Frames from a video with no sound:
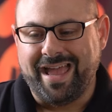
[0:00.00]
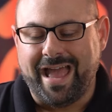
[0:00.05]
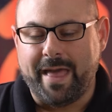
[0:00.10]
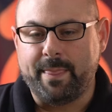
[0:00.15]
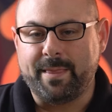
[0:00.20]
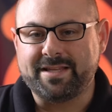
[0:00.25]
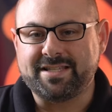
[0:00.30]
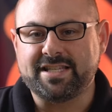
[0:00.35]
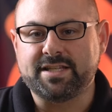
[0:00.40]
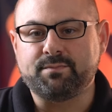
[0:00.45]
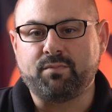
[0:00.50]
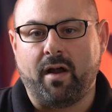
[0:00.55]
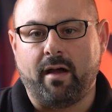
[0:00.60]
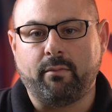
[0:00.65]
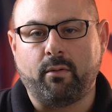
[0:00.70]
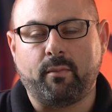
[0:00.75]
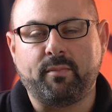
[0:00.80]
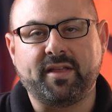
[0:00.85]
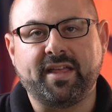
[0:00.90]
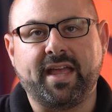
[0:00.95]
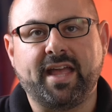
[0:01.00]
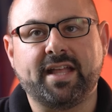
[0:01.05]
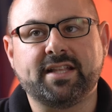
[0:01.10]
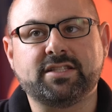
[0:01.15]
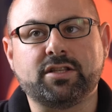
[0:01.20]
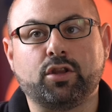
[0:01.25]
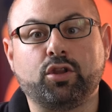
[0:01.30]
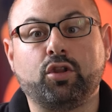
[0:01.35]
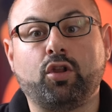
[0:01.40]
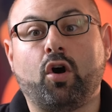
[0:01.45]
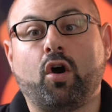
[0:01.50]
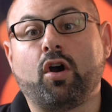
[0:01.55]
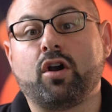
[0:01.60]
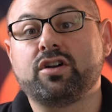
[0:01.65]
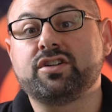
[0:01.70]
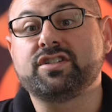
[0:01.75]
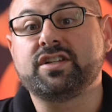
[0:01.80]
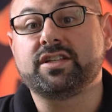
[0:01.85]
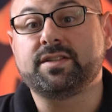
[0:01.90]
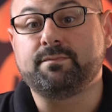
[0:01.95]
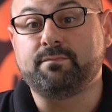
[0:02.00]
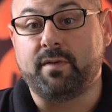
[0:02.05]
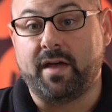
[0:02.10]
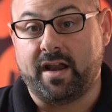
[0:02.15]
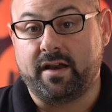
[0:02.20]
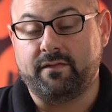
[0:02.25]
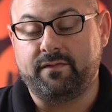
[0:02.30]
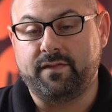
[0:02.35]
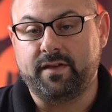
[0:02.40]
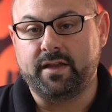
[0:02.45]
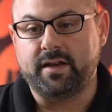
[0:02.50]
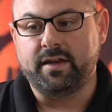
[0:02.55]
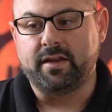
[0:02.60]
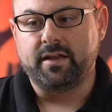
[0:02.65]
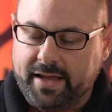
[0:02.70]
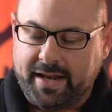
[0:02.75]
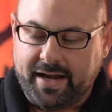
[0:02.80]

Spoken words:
and this is probably its largest benefit,